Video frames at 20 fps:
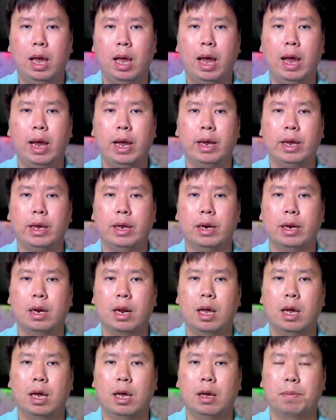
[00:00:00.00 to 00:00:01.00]
and
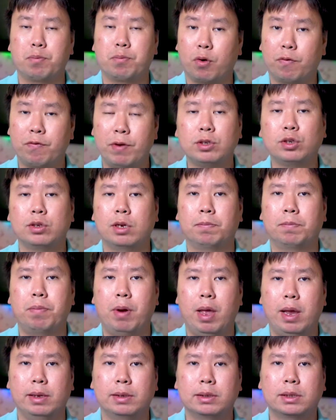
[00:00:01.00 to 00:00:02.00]
Professional
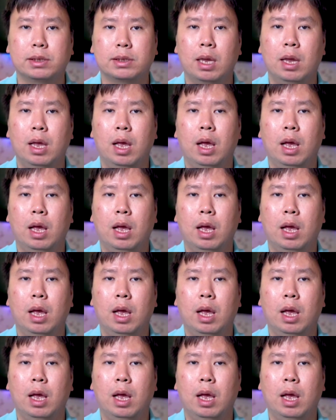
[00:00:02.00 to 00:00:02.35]
plans